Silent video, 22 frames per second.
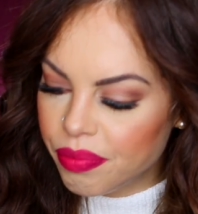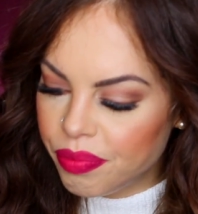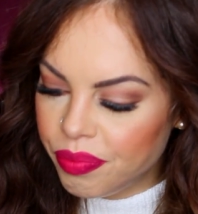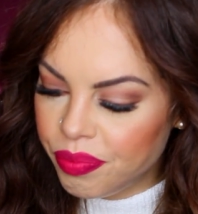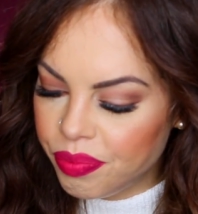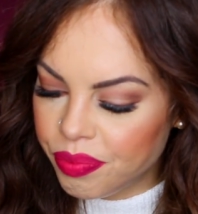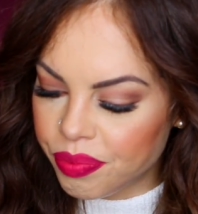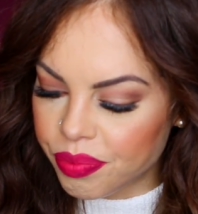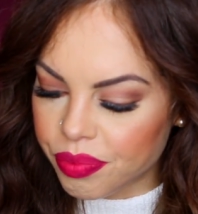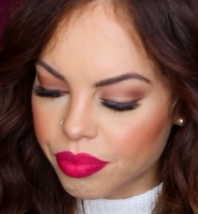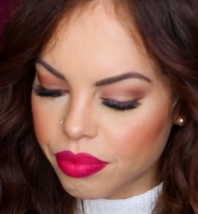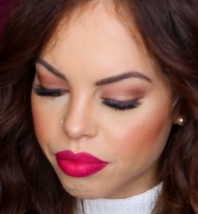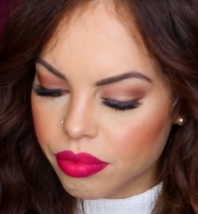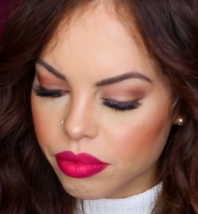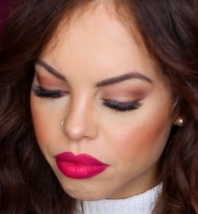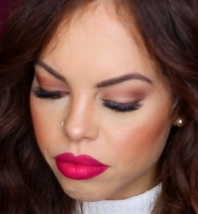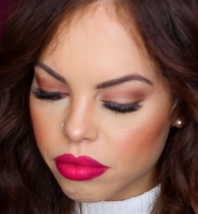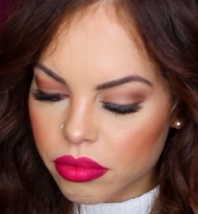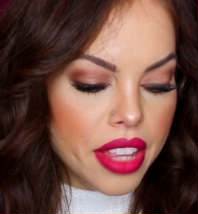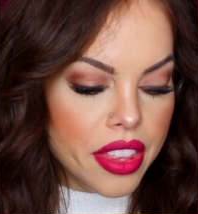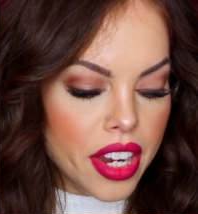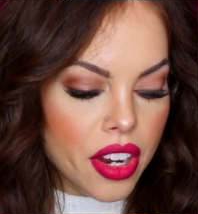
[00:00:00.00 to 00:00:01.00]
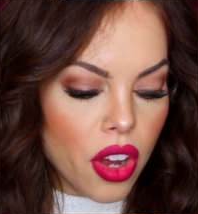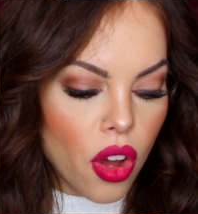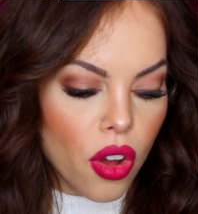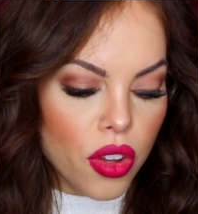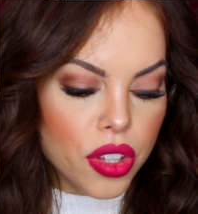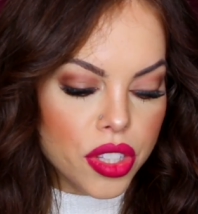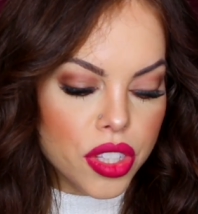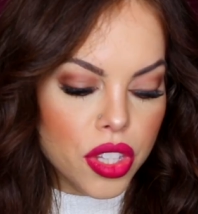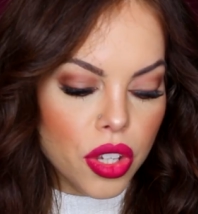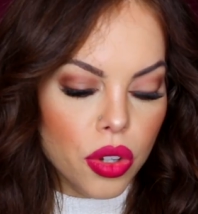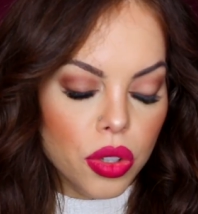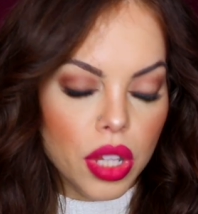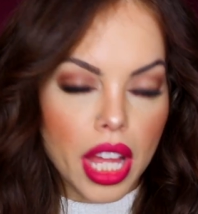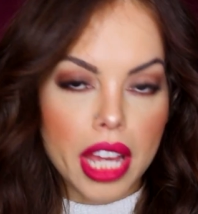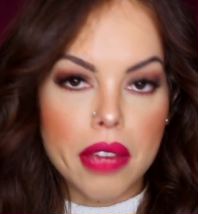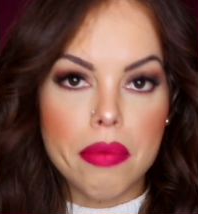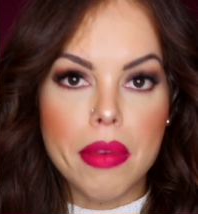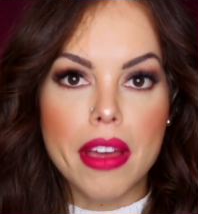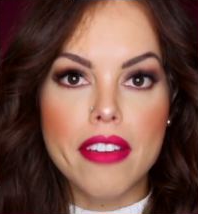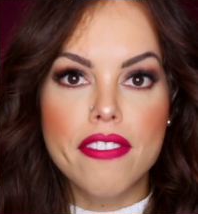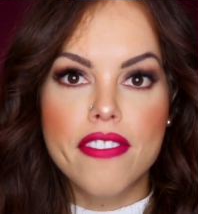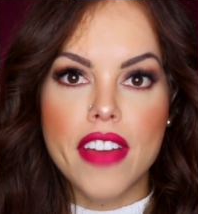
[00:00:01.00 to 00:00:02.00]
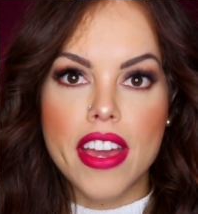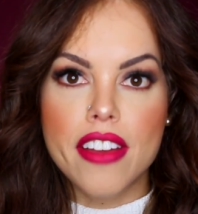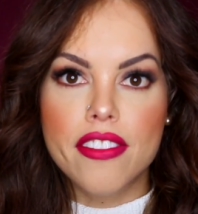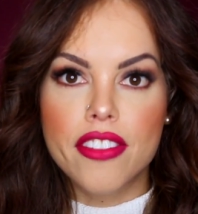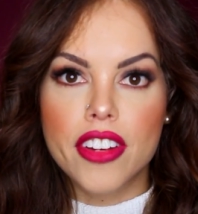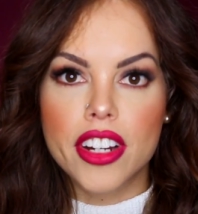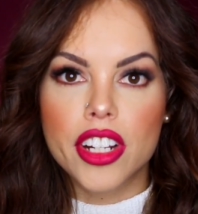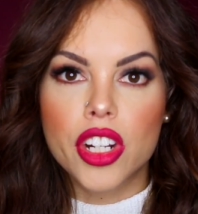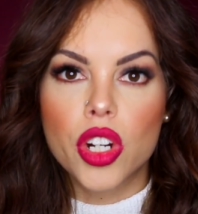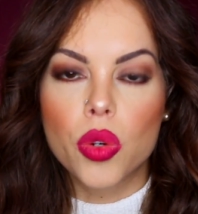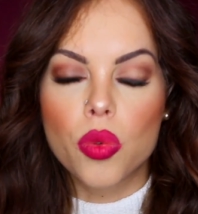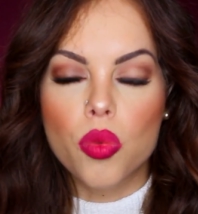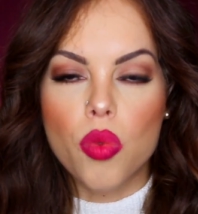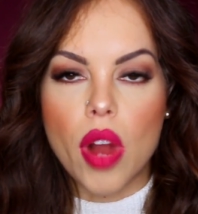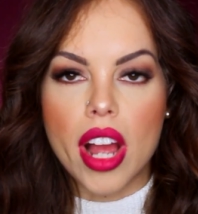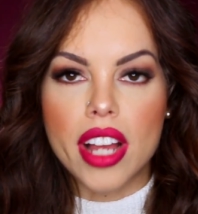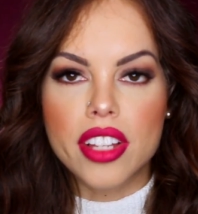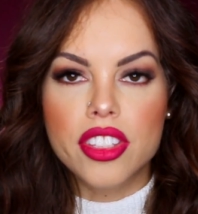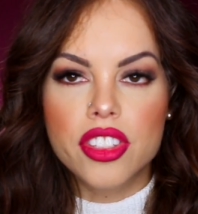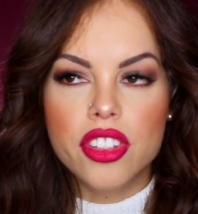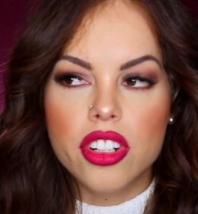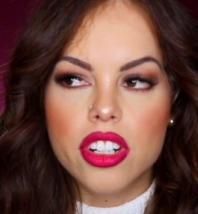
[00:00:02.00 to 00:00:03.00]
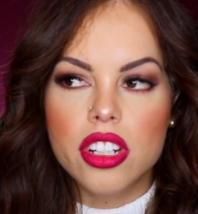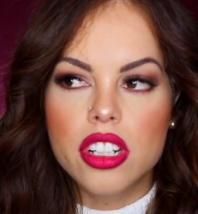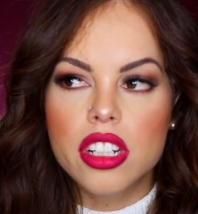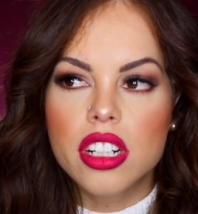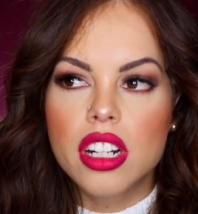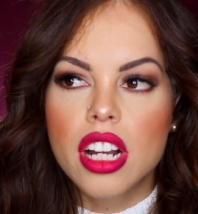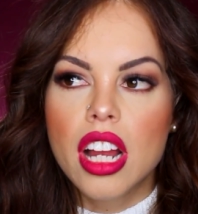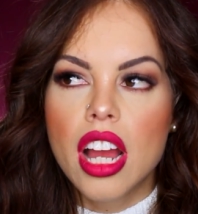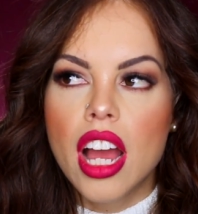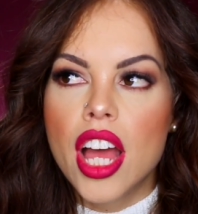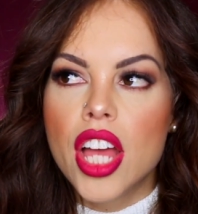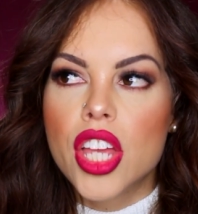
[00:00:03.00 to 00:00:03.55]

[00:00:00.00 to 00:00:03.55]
And then also like my favorite corrector.